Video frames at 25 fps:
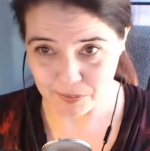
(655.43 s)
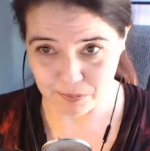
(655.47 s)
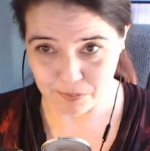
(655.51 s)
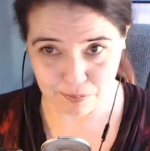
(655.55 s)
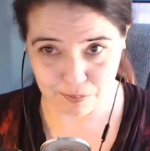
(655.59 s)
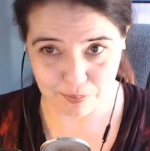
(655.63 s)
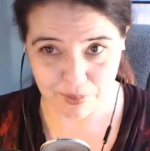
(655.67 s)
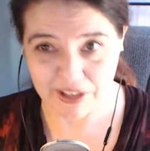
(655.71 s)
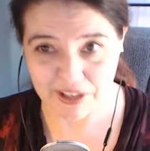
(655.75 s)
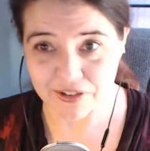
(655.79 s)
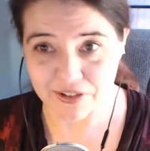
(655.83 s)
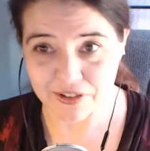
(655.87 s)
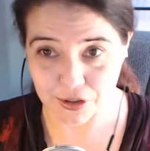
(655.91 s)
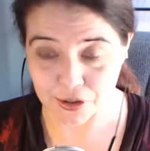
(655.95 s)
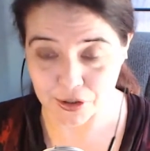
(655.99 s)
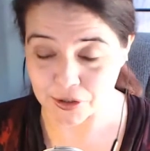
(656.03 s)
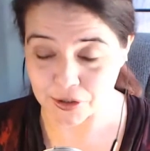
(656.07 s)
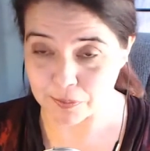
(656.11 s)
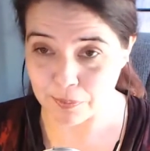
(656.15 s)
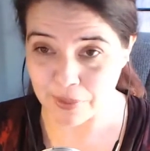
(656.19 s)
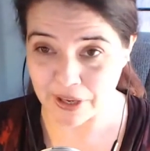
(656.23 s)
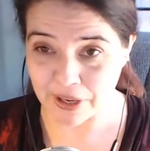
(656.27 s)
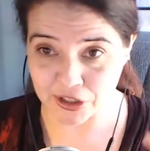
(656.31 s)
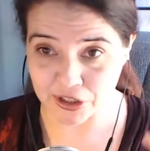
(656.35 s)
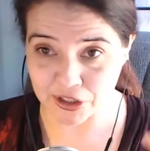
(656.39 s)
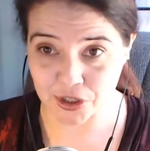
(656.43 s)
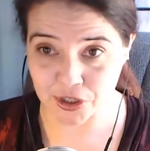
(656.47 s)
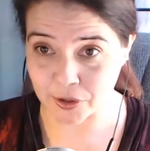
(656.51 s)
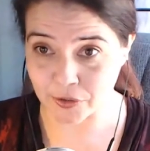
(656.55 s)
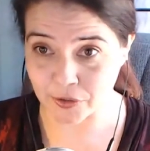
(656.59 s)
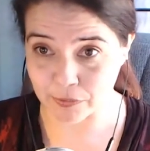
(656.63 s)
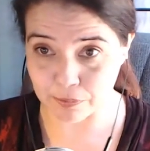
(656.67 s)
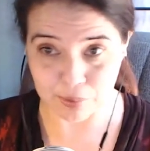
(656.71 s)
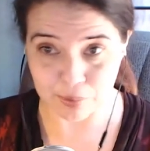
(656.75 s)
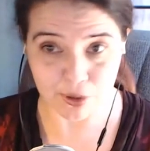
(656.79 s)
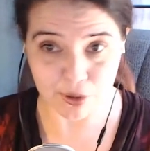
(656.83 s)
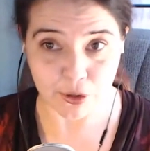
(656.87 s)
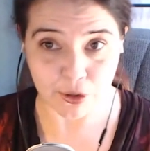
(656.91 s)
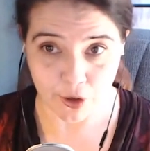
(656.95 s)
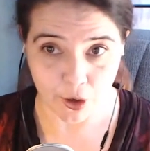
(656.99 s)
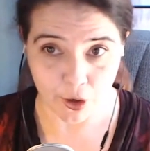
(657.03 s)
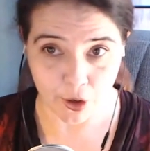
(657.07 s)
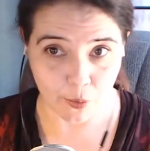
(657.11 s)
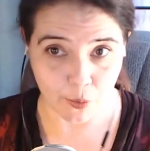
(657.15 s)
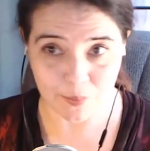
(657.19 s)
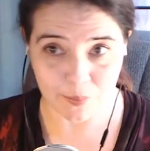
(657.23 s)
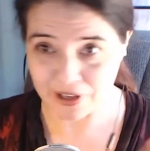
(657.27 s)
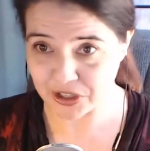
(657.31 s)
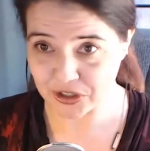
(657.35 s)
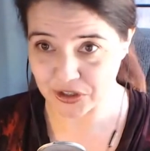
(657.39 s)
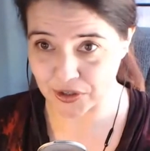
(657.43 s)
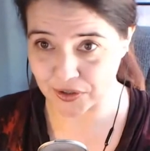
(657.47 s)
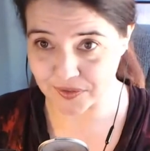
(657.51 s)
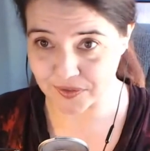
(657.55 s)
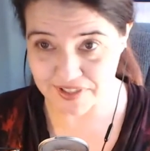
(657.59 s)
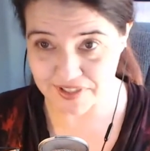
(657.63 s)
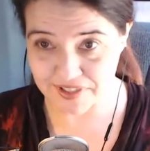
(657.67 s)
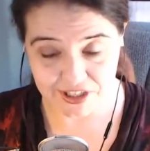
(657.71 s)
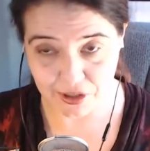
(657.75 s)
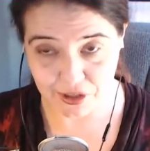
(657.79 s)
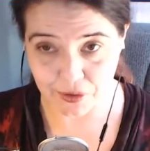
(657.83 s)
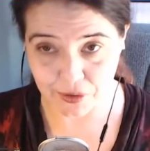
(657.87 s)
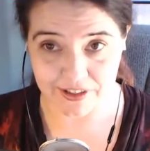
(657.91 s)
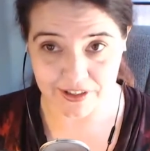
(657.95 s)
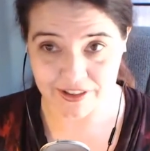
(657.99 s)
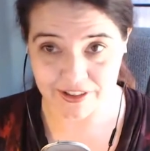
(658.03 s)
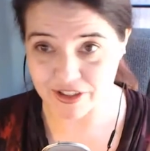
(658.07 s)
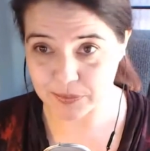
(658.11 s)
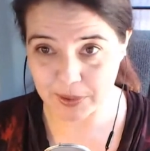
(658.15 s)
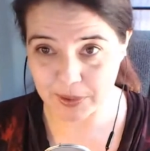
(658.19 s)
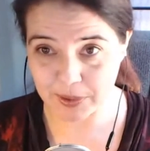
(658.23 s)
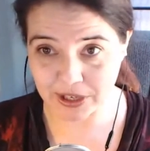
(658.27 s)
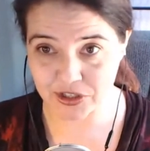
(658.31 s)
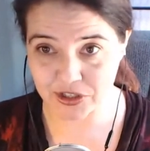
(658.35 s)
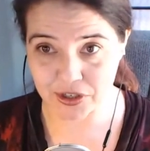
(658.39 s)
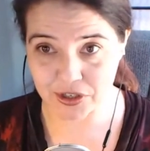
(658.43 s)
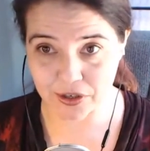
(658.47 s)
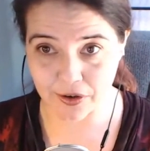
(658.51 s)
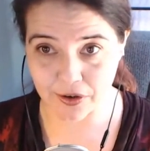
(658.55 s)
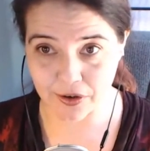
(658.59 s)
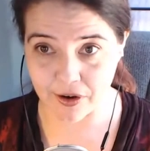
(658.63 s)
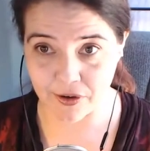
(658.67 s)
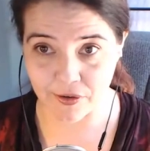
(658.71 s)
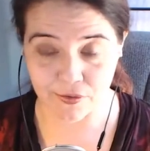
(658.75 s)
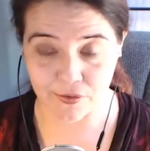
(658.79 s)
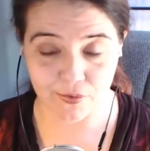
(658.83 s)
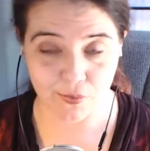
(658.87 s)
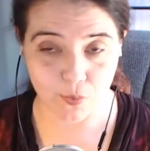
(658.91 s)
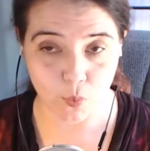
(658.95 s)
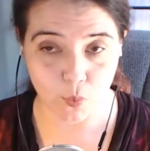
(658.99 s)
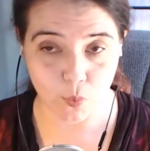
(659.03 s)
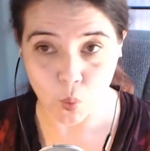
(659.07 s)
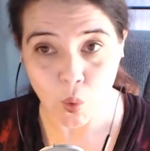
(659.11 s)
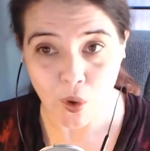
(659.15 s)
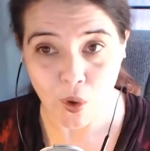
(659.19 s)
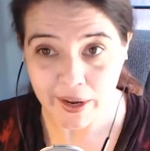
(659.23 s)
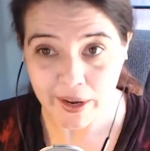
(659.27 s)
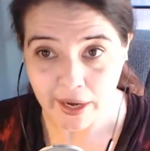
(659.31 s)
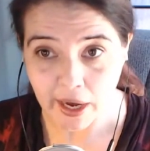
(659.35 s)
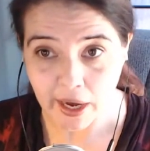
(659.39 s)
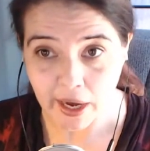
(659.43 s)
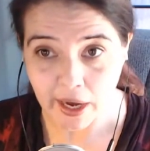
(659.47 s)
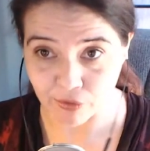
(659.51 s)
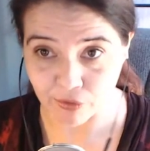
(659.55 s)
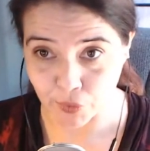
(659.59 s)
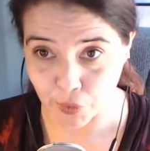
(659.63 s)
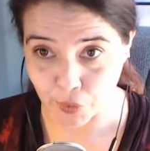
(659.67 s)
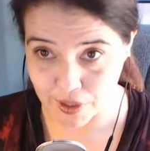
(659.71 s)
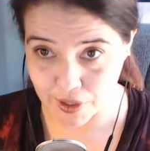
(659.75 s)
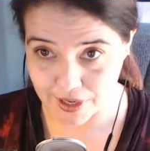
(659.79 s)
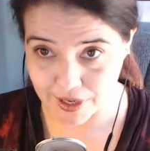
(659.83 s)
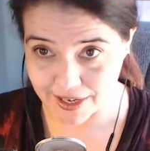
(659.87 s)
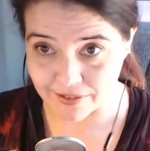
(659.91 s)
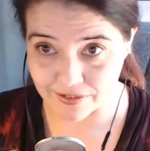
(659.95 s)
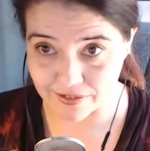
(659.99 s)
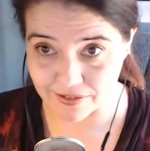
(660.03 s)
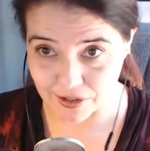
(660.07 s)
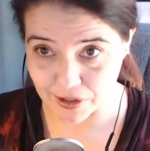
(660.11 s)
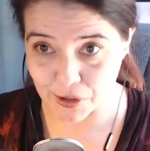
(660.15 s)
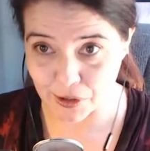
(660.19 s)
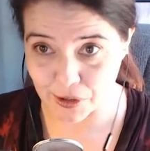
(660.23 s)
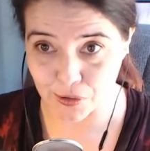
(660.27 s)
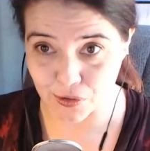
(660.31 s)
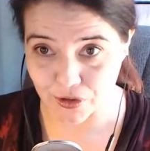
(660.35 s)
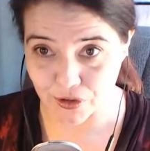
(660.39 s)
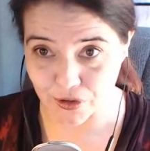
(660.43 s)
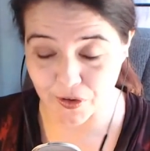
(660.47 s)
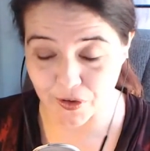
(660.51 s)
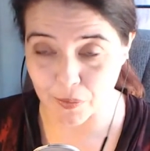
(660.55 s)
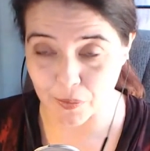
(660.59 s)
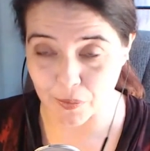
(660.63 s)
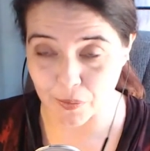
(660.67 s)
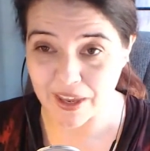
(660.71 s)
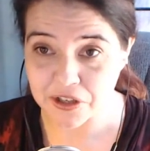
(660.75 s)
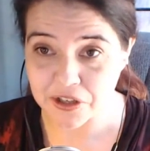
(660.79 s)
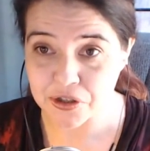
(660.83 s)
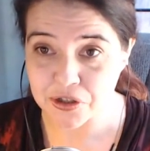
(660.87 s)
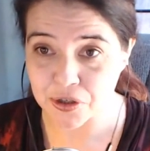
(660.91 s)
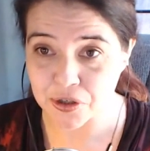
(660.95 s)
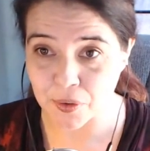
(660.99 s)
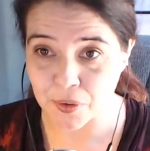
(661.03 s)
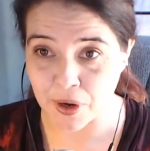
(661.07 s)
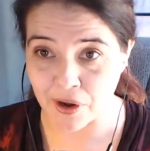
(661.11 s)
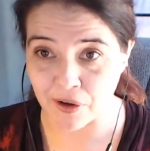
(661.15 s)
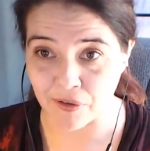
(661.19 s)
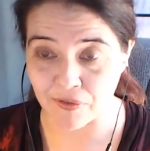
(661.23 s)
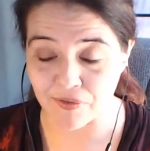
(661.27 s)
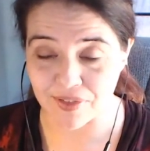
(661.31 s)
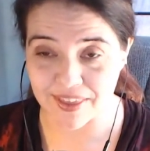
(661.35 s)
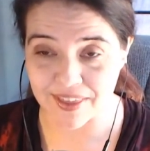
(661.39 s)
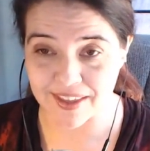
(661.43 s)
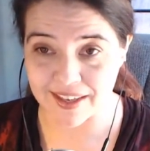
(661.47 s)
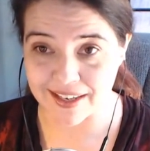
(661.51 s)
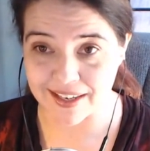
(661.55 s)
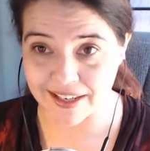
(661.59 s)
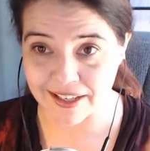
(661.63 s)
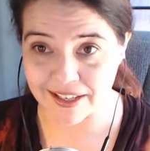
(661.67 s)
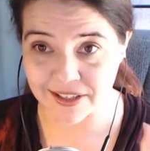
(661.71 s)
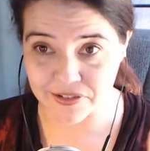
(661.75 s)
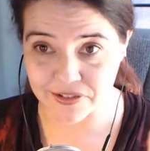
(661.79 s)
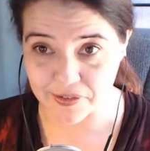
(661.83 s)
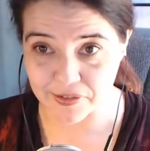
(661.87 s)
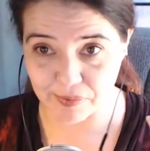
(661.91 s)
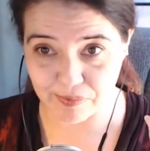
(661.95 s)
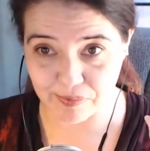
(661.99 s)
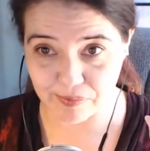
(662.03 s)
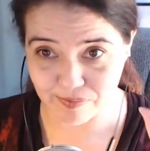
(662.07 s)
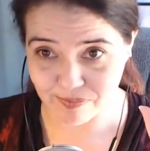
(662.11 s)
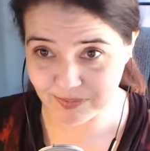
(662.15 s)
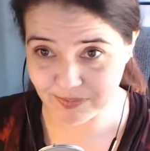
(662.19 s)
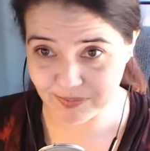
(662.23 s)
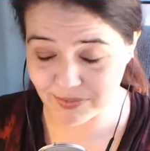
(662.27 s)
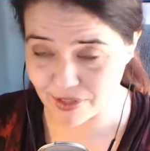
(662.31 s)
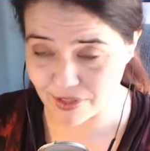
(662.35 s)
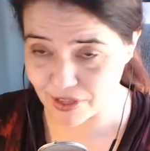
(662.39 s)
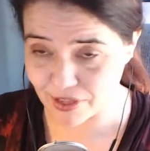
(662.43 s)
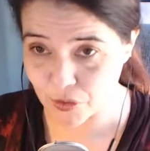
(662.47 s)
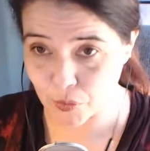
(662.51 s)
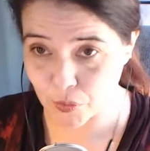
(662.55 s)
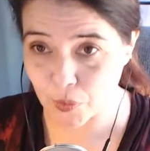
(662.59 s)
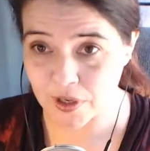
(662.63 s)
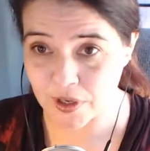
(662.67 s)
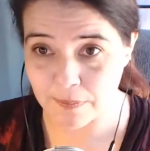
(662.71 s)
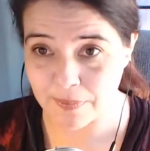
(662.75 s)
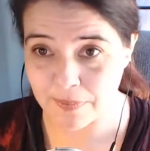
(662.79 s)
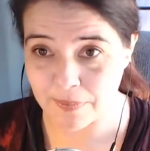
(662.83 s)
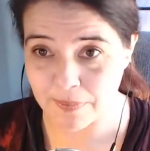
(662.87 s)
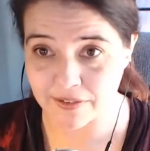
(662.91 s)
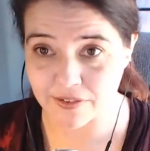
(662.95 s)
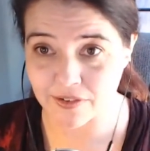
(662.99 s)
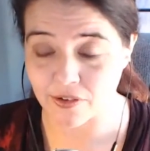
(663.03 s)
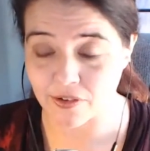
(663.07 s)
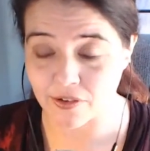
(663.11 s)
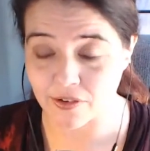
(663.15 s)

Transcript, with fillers: picture picture of pluto picture of ceres picture of whatever it is that you took a picture of that is 3 pixels